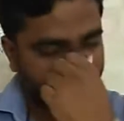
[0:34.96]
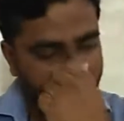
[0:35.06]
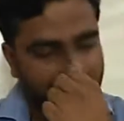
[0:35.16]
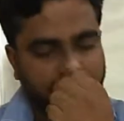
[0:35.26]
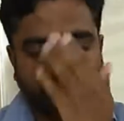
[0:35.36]

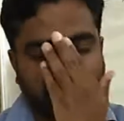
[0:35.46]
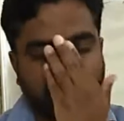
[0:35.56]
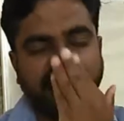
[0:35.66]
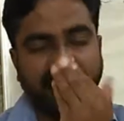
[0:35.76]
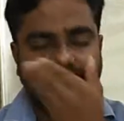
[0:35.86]
so far
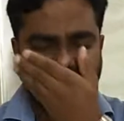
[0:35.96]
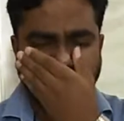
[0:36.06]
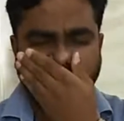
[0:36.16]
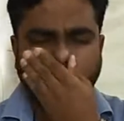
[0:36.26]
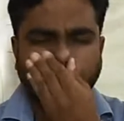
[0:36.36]
we have
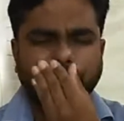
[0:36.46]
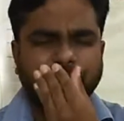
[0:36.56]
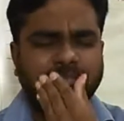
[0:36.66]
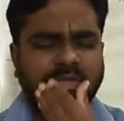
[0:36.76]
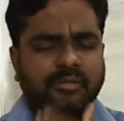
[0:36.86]
learned
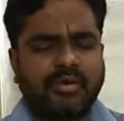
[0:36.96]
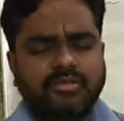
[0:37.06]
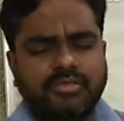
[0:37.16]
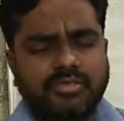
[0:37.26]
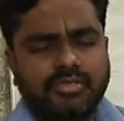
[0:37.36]

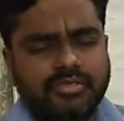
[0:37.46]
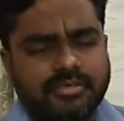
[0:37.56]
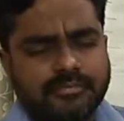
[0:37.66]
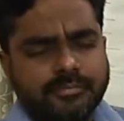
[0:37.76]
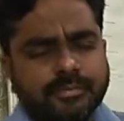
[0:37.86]
about
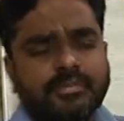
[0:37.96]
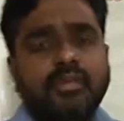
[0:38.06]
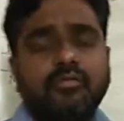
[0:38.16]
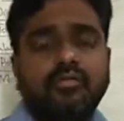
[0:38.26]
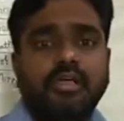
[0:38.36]

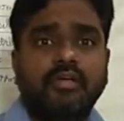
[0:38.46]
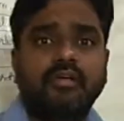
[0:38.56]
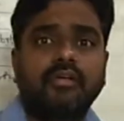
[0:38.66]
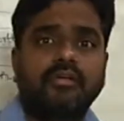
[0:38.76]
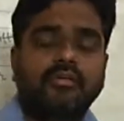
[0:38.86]

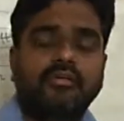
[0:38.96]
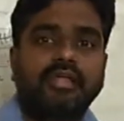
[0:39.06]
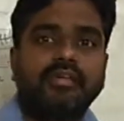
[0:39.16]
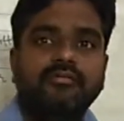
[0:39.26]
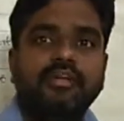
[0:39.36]
where
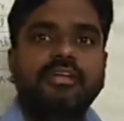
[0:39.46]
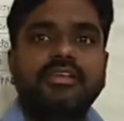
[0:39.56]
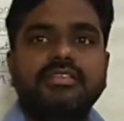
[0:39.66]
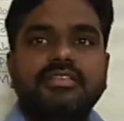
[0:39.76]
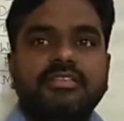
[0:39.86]

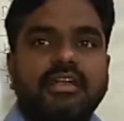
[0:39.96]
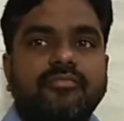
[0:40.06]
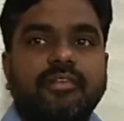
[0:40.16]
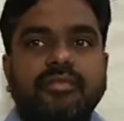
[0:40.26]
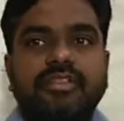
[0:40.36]
does it come
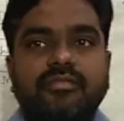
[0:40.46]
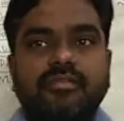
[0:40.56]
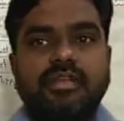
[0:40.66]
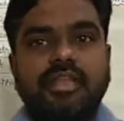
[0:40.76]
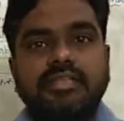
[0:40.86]
from. In
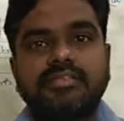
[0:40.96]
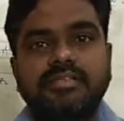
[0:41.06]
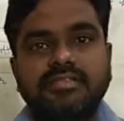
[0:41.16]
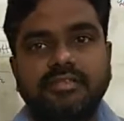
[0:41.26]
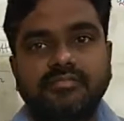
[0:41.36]
our last
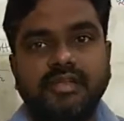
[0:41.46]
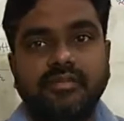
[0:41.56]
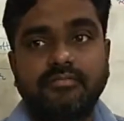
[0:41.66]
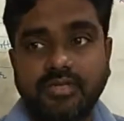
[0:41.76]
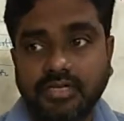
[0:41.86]
lesson we
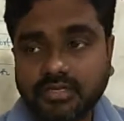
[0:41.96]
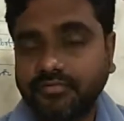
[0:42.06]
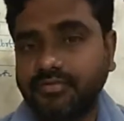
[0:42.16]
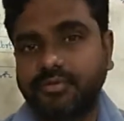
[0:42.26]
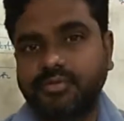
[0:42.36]
have learned
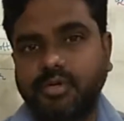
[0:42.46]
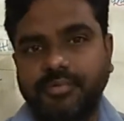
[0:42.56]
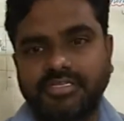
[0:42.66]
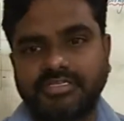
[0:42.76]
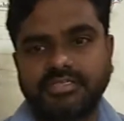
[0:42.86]
few
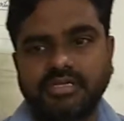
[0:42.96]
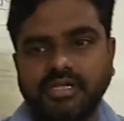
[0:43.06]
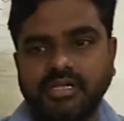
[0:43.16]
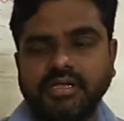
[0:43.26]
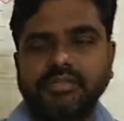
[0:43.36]
topics,
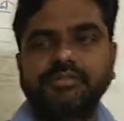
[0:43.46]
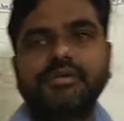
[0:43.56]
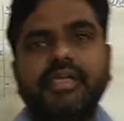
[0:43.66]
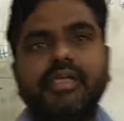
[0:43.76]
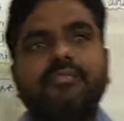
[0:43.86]
and
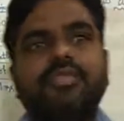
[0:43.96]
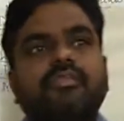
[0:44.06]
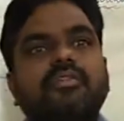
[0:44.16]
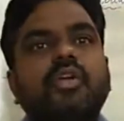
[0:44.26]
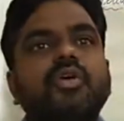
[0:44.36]
today
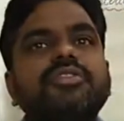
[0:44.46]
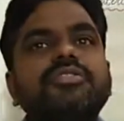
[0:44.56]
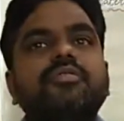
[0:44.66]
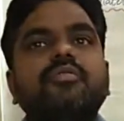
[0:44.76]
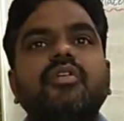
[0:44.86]
we are going
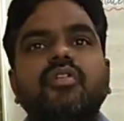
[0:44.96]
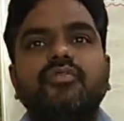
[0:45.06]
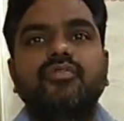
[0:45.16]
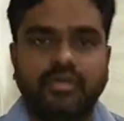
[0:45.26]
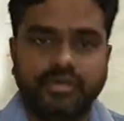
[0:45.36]
to
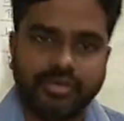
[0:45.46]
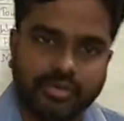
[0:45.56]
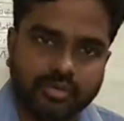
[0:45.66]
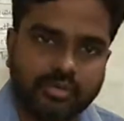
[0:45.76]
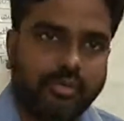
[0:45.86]
move a
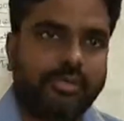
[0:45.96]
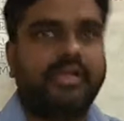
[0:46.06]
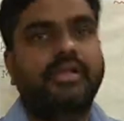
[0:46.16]
new topic.